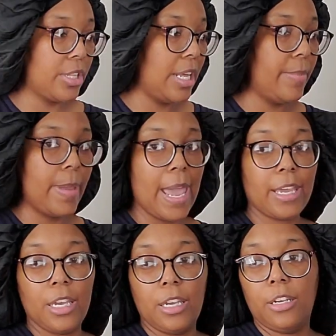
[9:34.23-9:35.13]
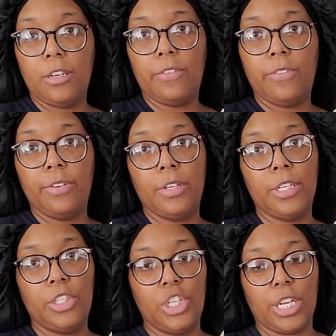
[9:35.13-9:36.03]
just got a pack of
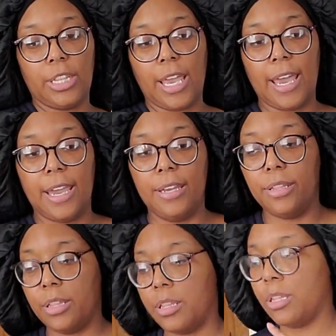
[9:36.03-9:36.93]
chicken thighs.